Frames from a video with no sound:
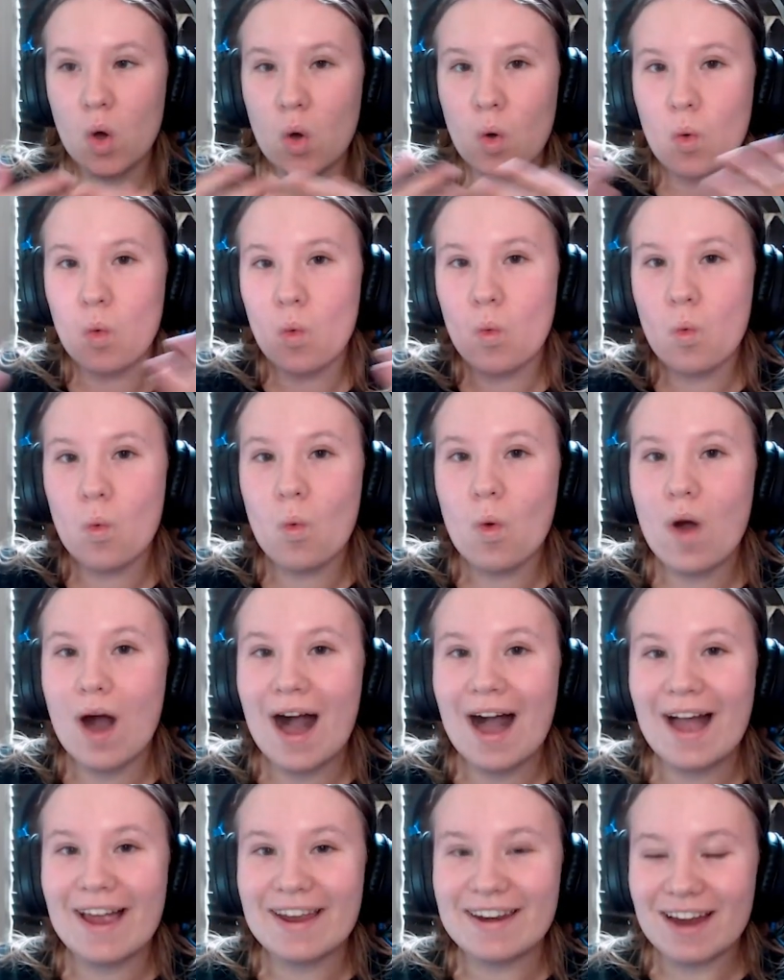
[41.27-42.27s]

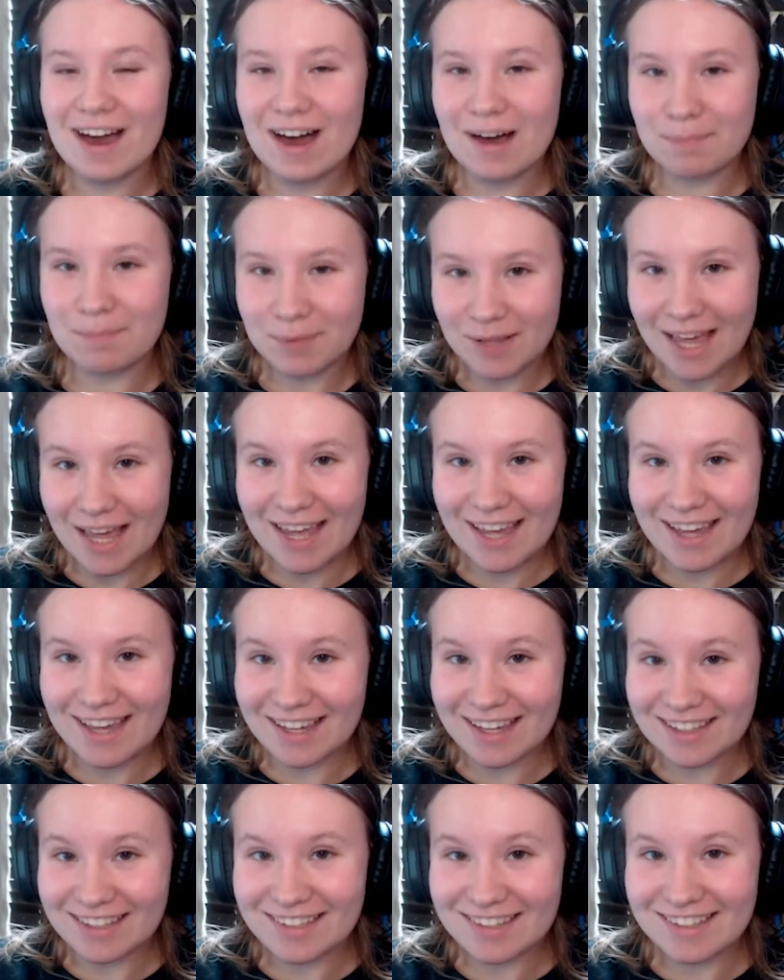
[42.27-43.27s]
why not play
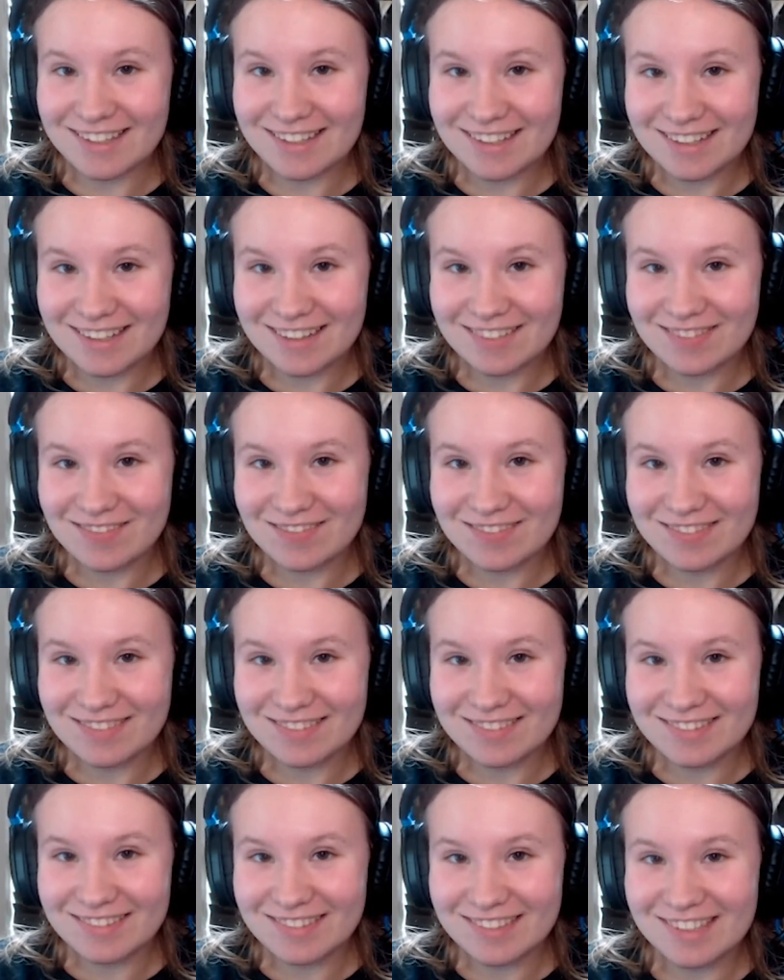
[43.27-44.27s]
it?
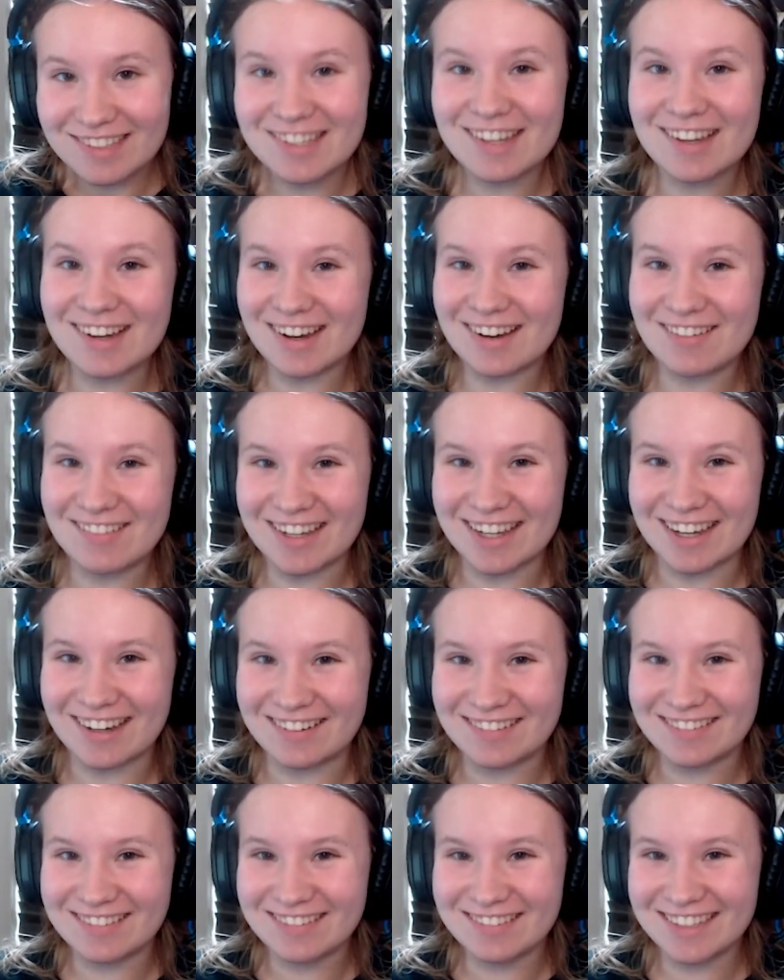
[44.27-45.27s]
So here we go.
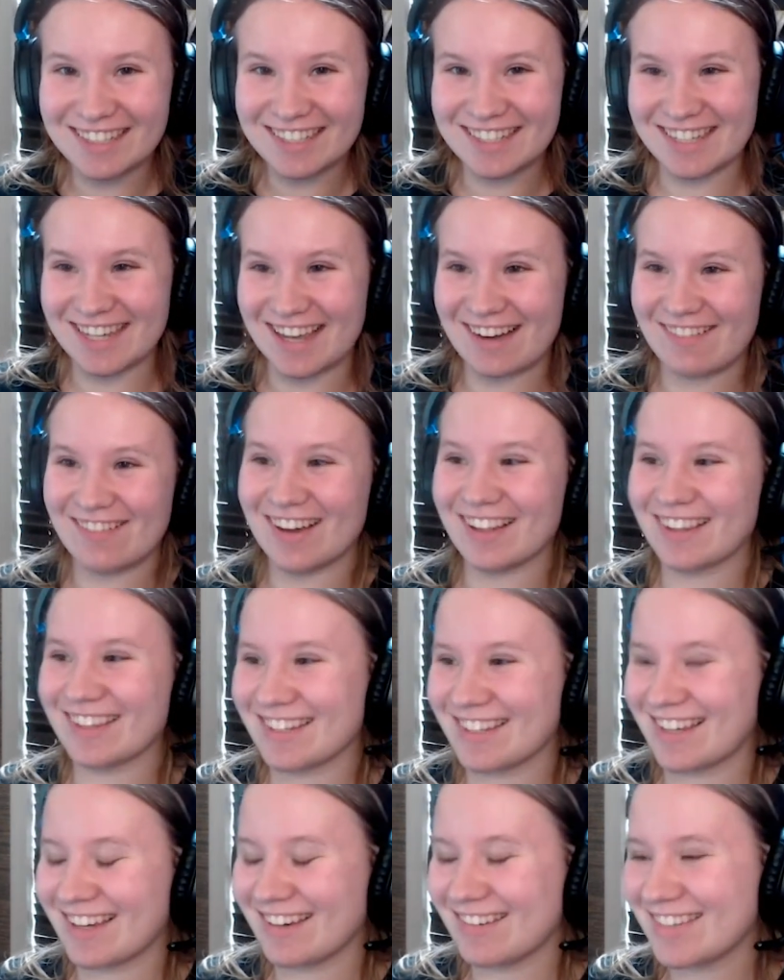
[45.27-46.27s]
Let's see how well this
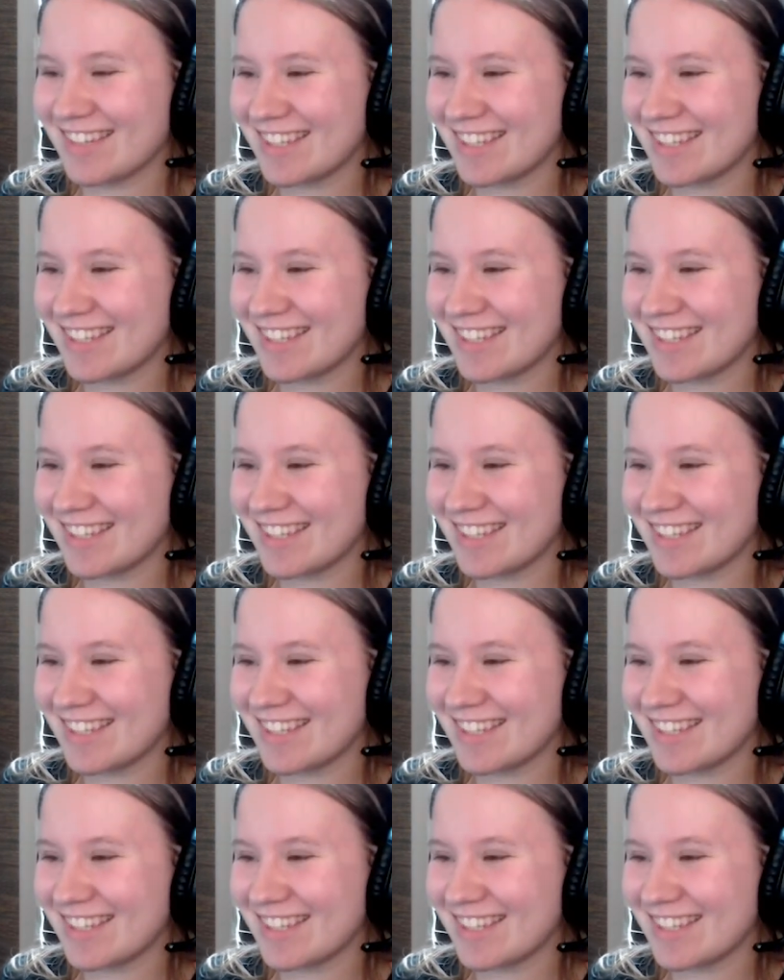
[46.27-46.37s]
goes.